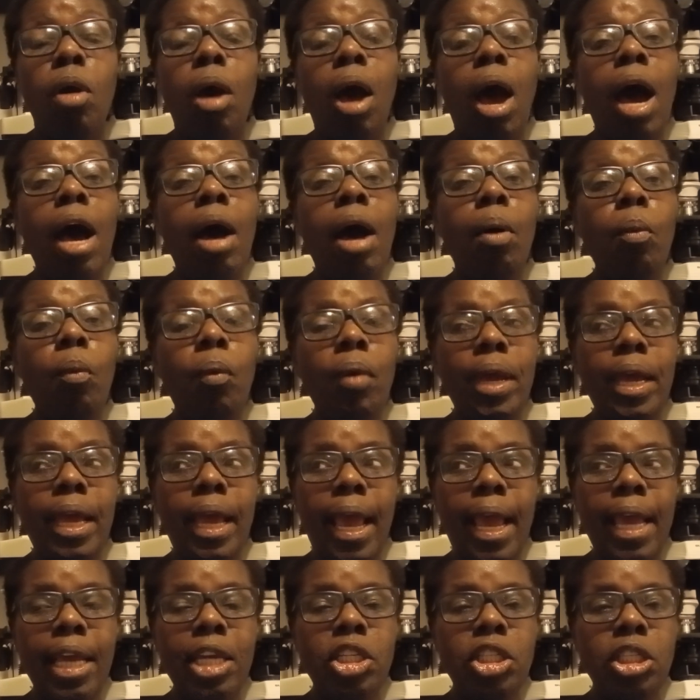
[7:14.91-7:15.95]
Uh, we
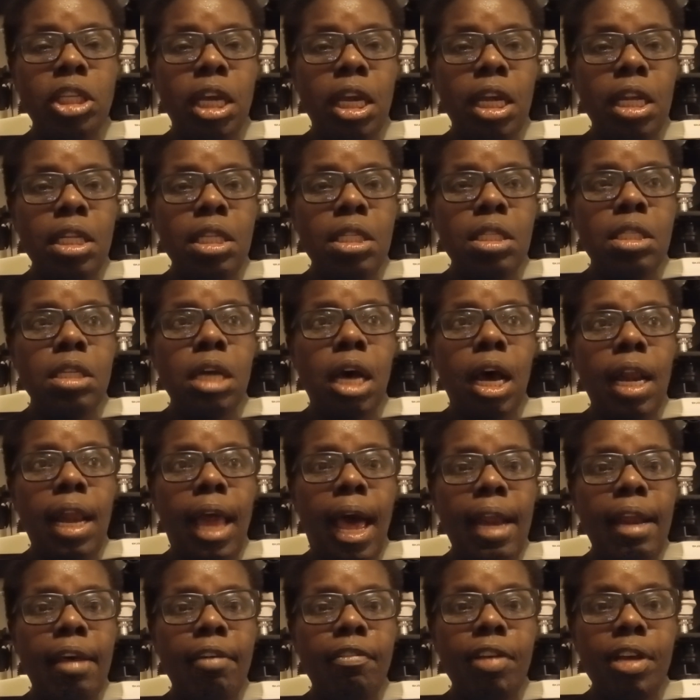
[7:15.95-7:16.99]
Haitians, a
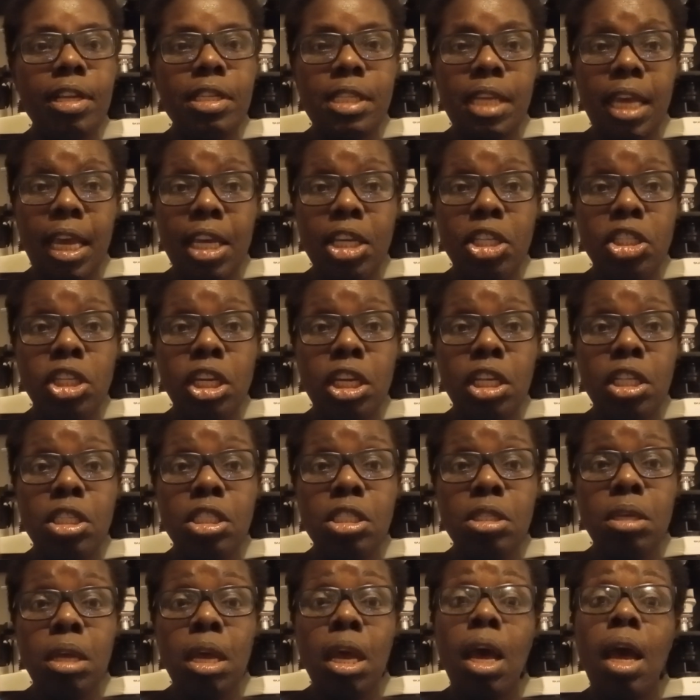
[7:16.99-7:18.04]
lot of us
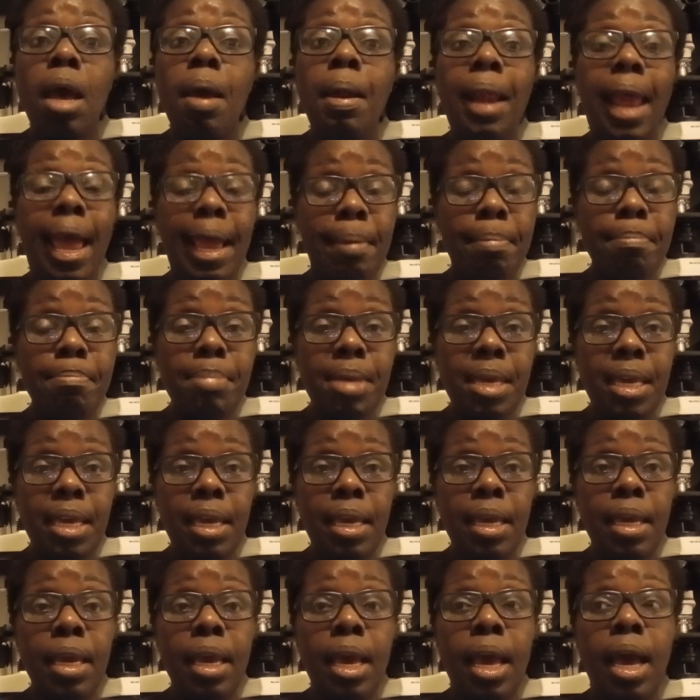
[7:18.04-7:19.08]
Haitians, like
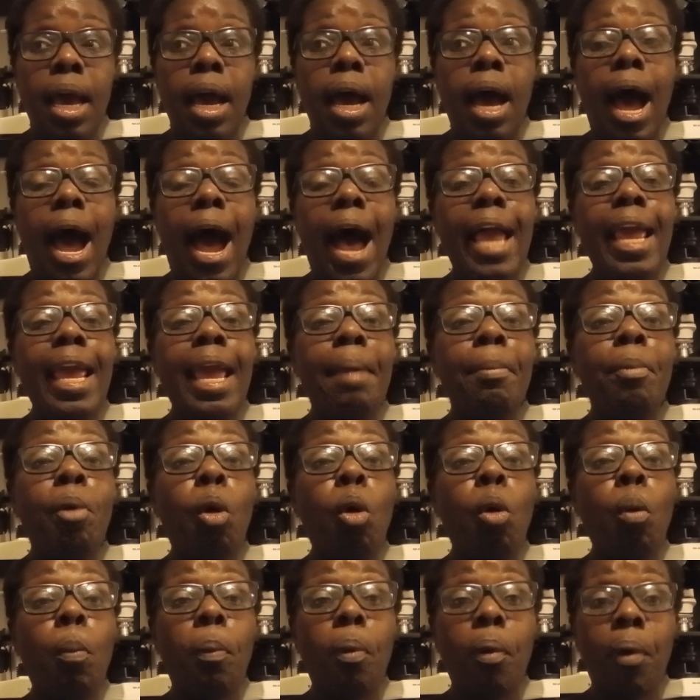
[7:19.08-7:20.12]
me, I am
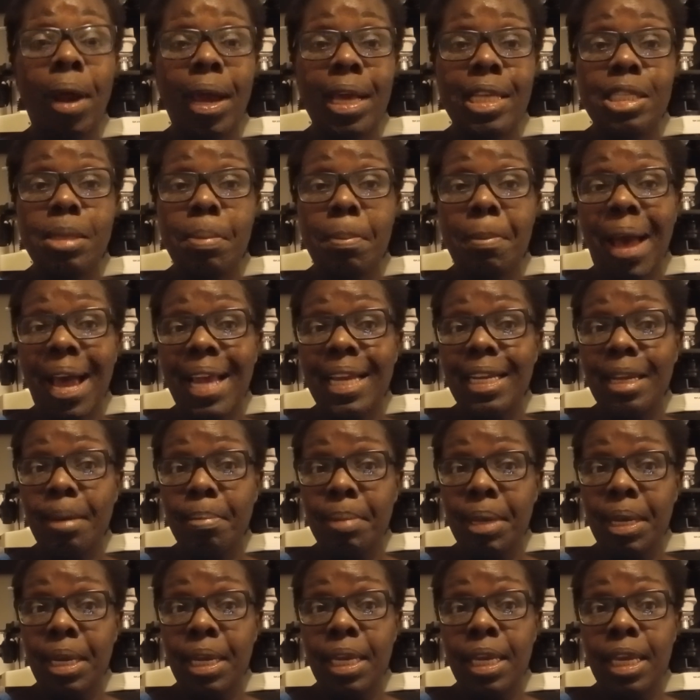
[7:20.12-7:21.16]
oppressed by
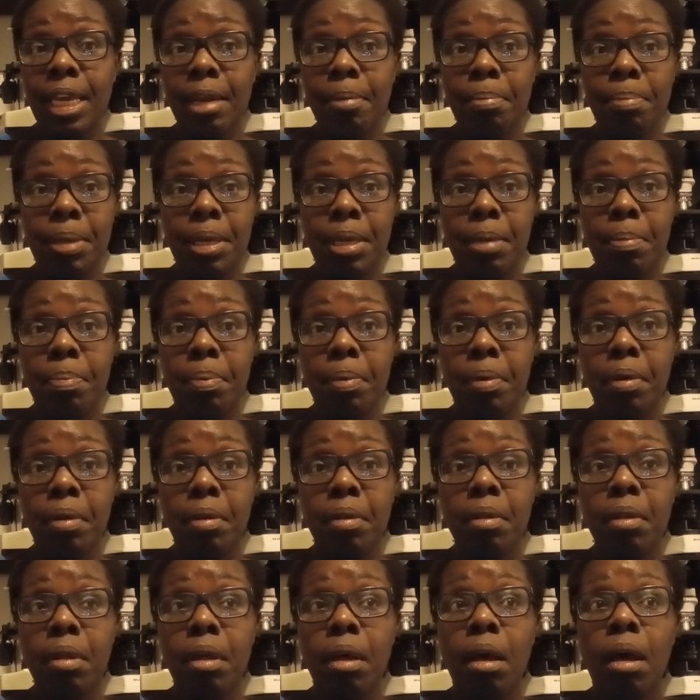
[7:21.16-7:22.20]
Dominican
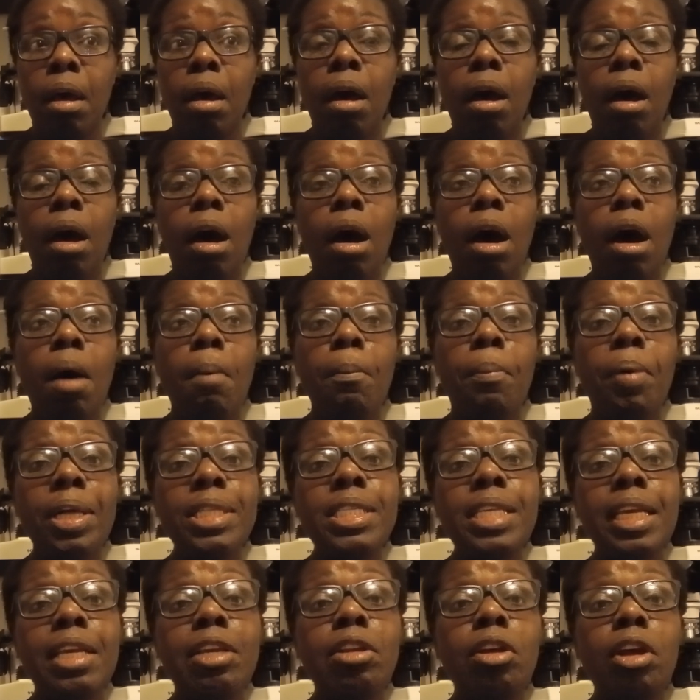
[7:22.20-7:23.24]
people um,
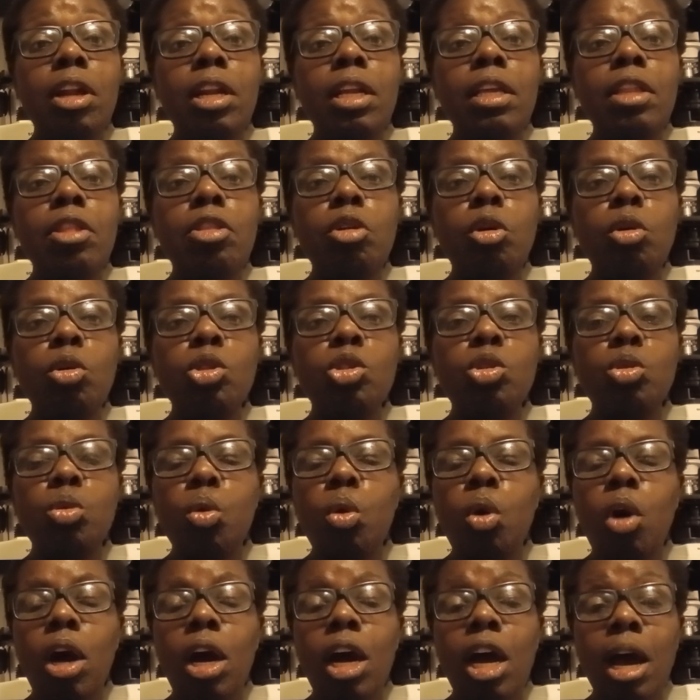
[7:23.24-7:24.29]
particularly those
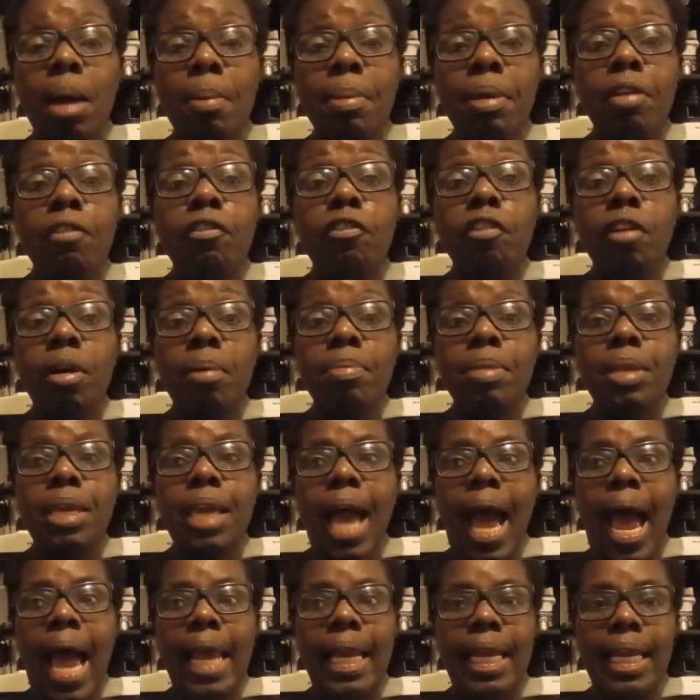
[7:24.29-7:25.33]
who are coming from the
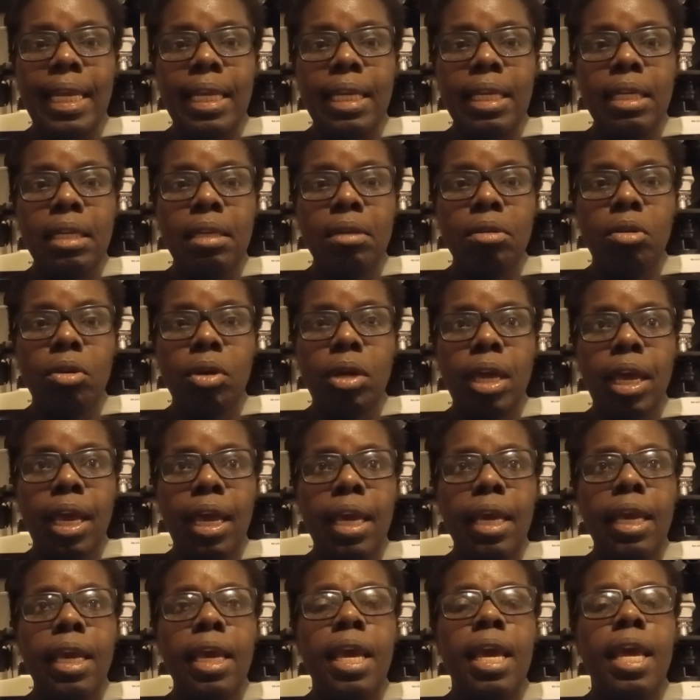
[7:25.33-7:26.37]
island.
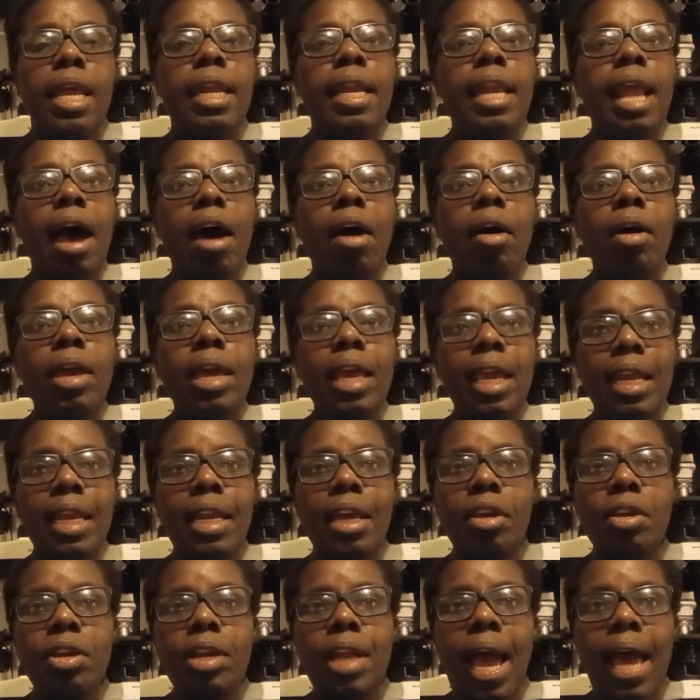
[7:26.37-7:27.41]
Okay, now in
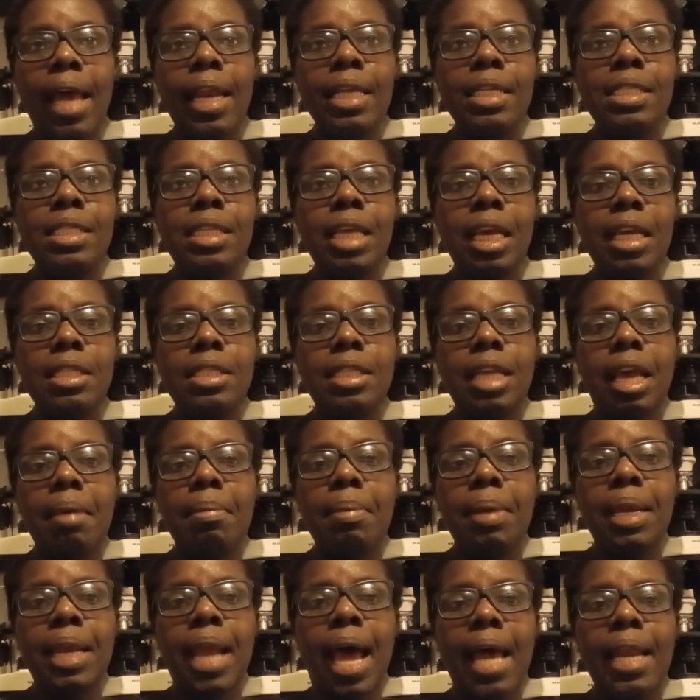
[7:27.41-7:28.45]
the United States, they
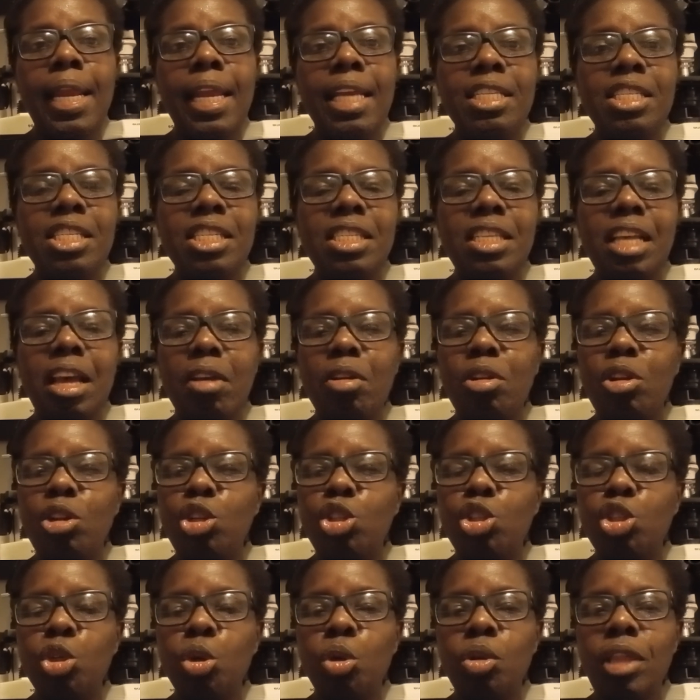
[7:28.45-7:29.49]
may not necessarily
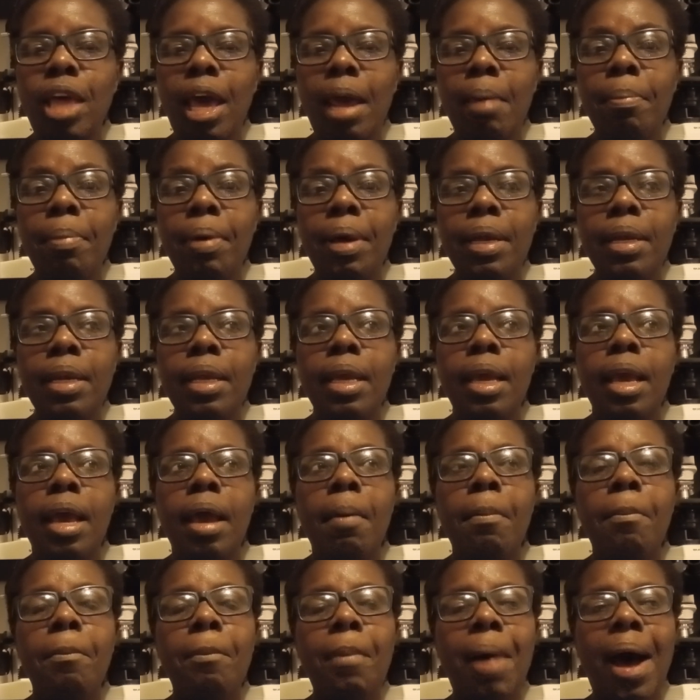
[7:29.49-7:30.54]
show that, but
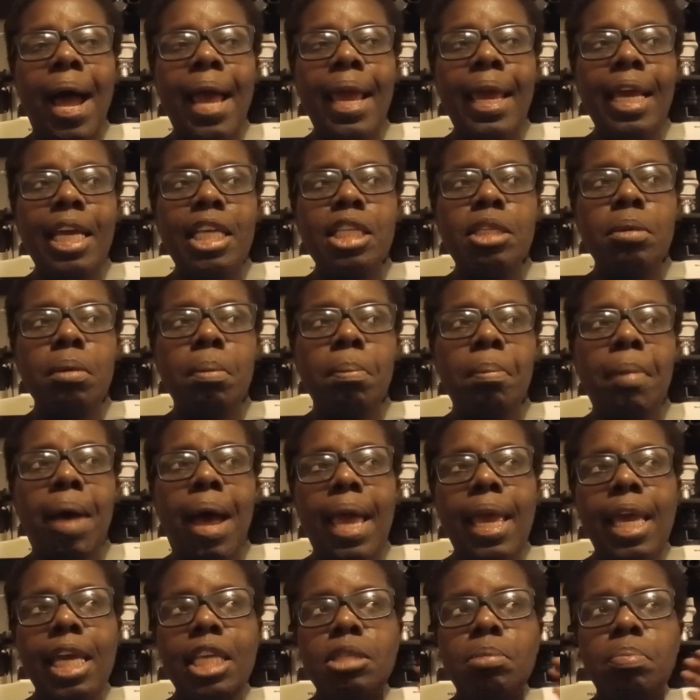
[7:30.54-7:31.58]
my ex- my
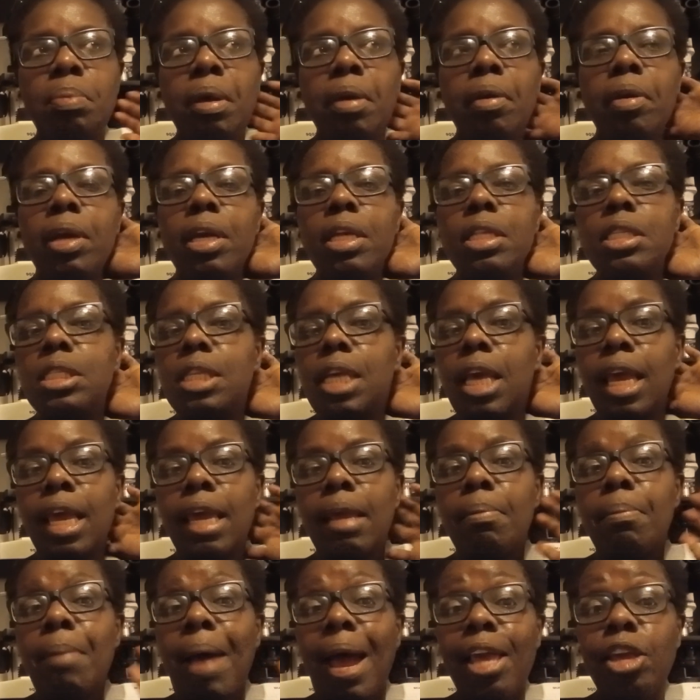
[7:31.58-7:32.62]
experience
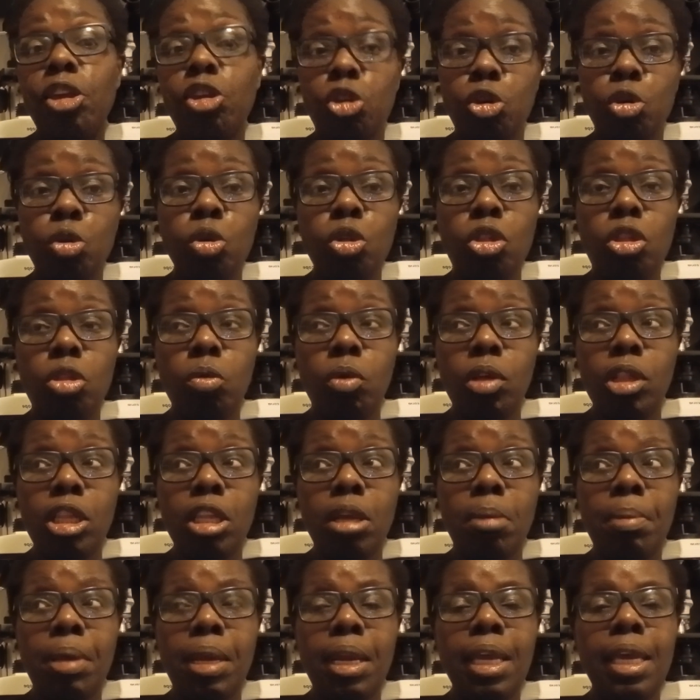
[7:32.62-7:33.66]
in my youth with
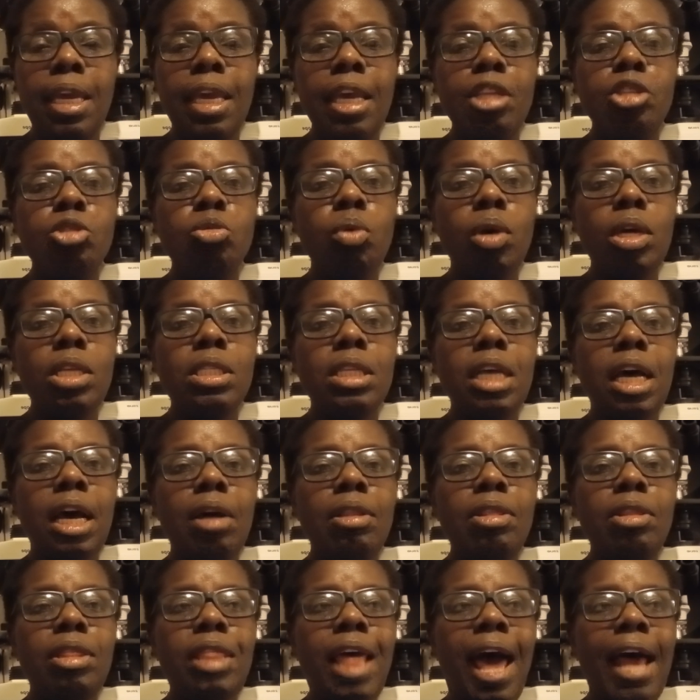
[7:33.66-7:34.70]
Dominicans was uh,
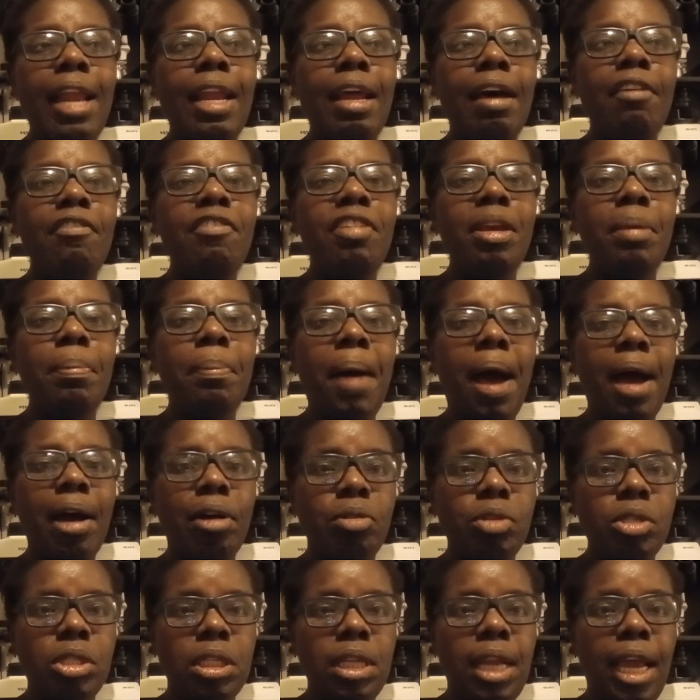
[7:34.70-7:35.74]
that of
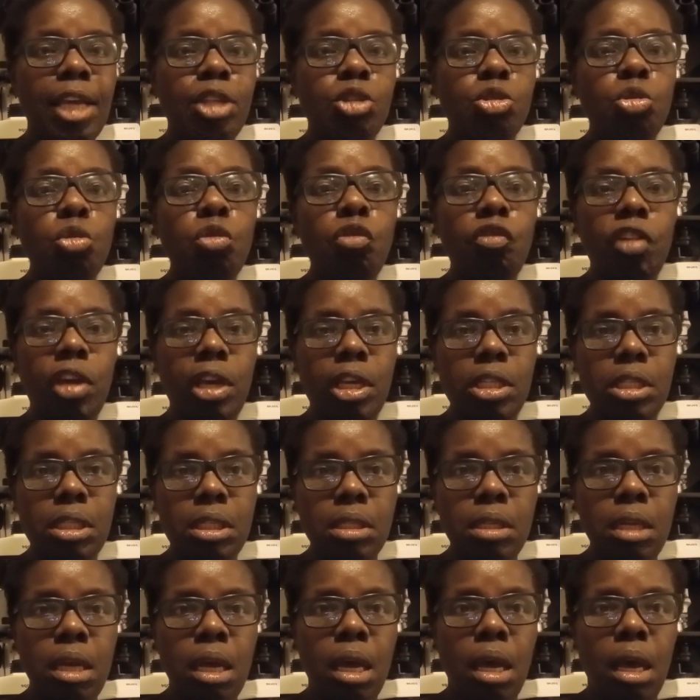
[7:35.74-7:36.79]
hypocrisy, like two face.